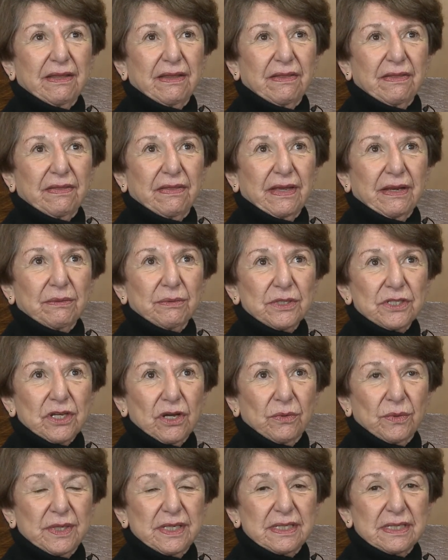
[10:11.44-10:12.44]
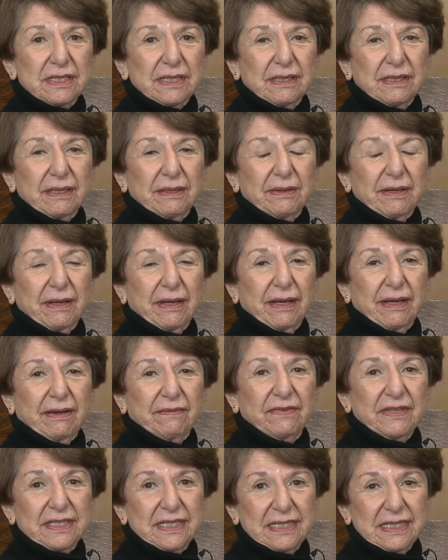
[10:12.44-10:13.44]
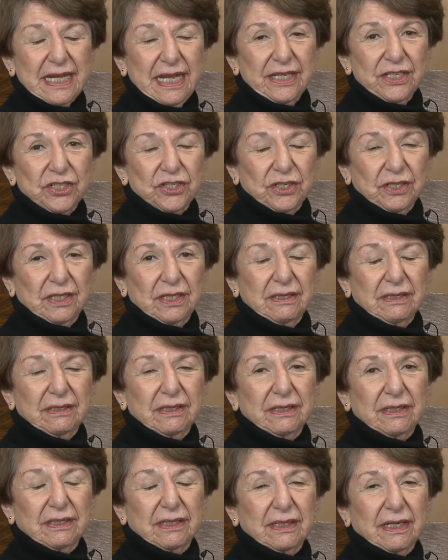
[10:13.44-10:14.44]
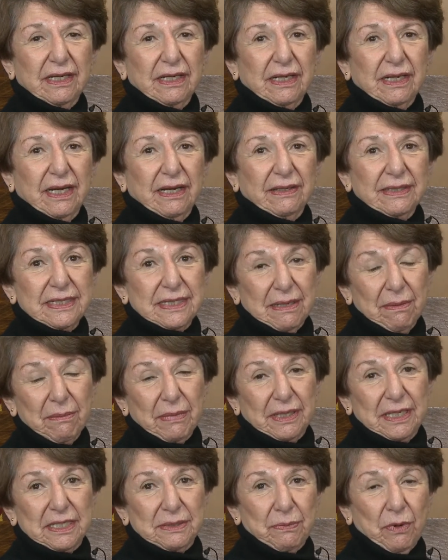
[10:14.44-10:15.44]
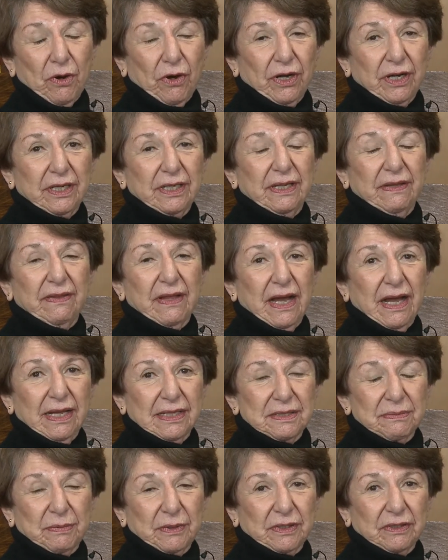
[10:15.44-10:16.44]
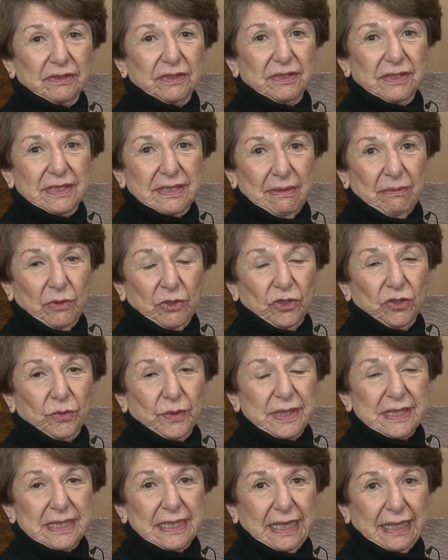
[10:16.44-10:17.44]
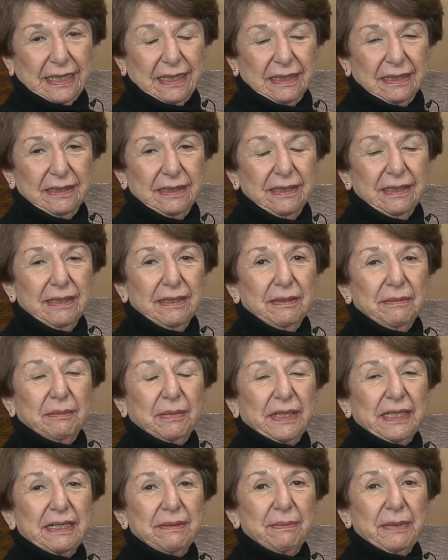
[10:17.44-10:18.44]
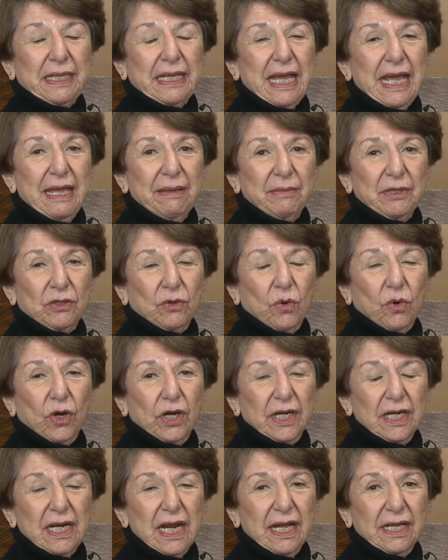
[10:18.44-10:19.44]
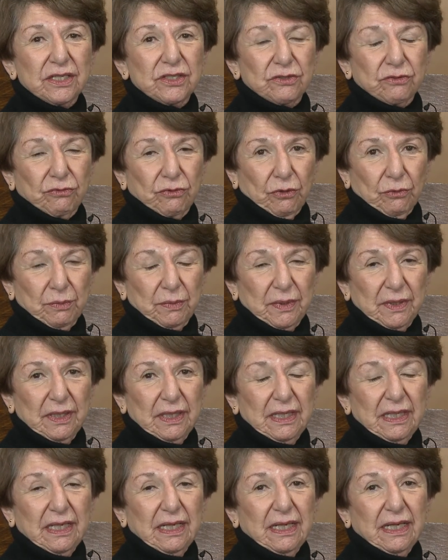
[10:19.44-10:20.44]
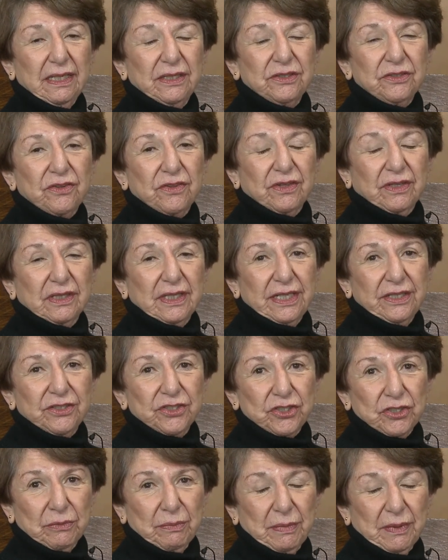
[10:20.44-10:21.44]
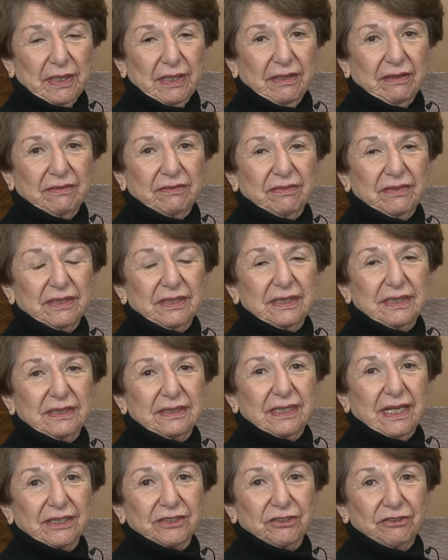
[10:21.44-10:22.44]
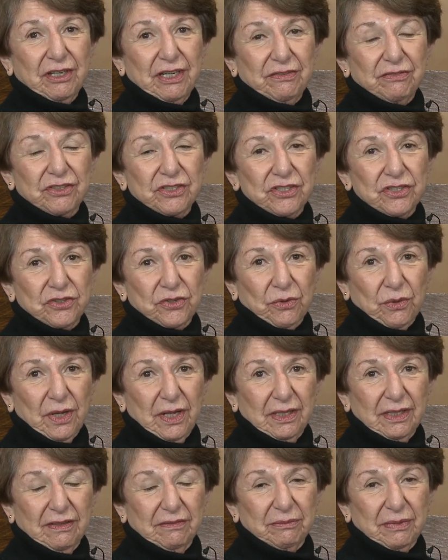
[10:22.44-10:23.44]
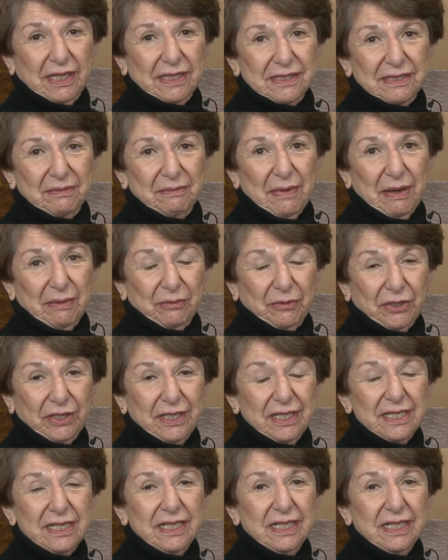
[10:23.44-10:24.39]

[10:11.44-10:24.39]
there was always a visitation on somebody's part in the hospital to someone who was sick. But it became an organized group under the leadership of Dr. Eva Stahl of blessed memory.